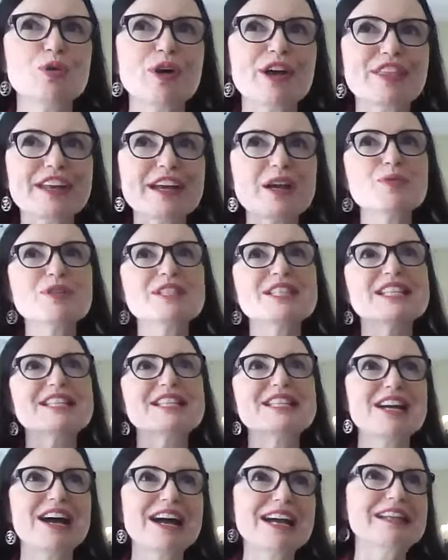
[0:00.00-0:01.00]
I think it was the
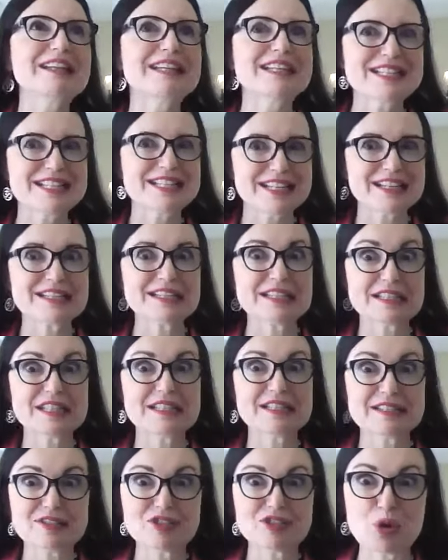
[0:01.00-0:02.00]
Stylistics. This
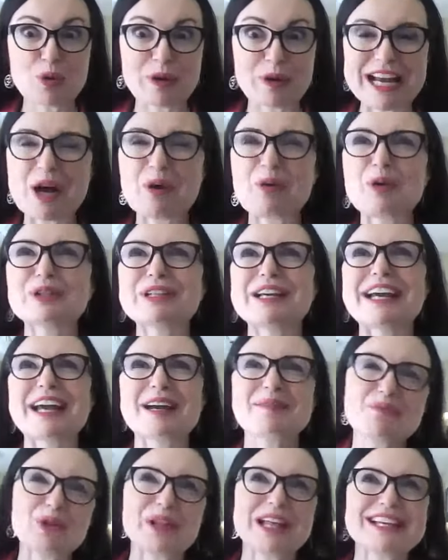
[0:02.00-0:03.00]
is showing how old I
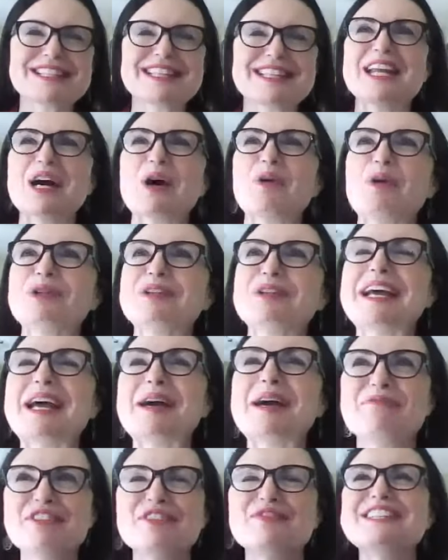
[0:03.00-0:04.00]
am. Well, I said how old I
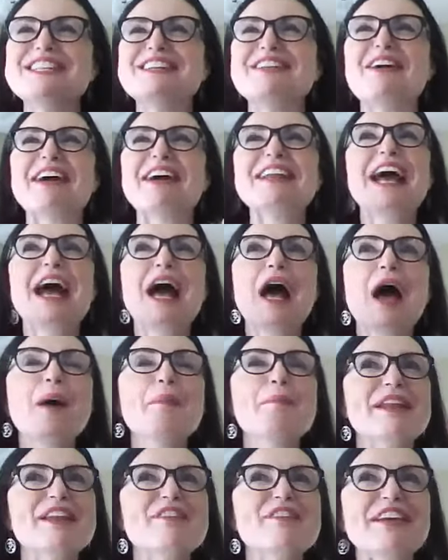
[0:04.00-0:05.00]
am, 59.
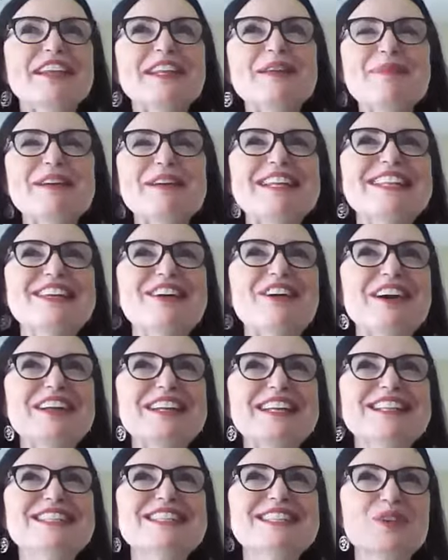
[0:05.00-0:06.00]
But if anybody in the
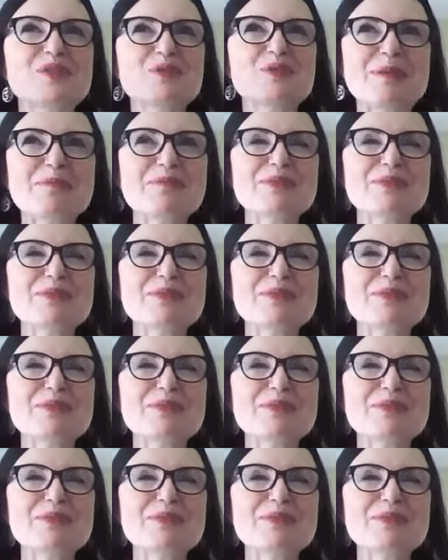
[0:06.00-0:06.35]
audience can remember